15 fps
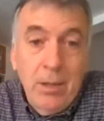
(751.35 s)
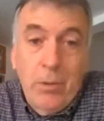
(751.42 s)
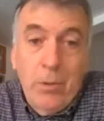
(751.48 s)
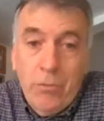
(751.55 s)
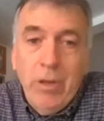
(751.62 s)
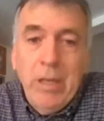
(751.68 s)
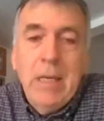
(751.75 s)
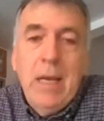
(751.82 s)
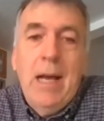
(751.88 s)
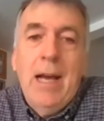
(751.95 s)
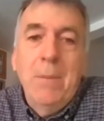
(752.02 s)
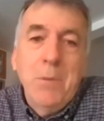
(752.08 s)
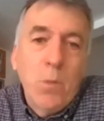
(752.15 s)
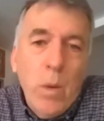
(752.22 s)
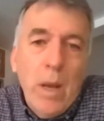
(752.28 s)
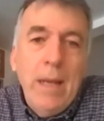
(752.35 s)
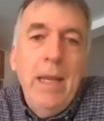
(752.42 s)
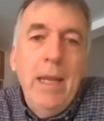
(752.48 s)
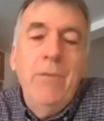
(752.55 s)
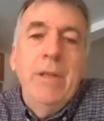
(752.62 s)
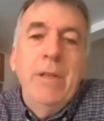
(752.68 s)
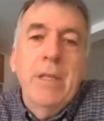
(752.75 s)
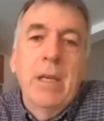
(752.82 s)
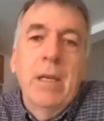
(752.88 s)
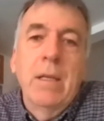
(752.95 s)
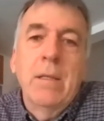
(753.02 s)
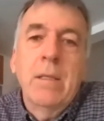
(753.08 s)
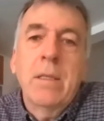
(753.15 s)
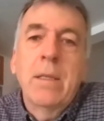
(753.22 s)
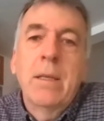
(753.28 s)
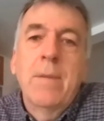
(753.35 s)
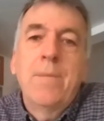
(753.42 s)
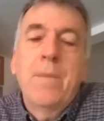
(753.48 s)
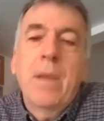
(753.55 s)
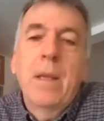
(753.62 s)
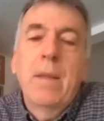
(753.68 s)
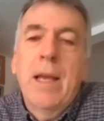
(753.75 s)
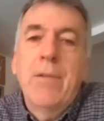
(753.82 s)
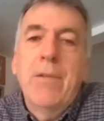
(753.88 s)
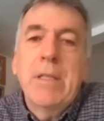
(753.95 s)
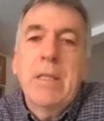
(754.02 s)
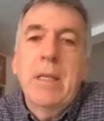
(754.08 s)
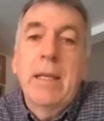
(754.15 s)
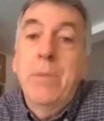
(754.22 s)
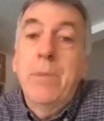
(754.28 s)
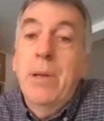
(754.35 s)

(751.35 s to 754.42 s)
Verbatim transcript: and three times when he returns, they're asleep.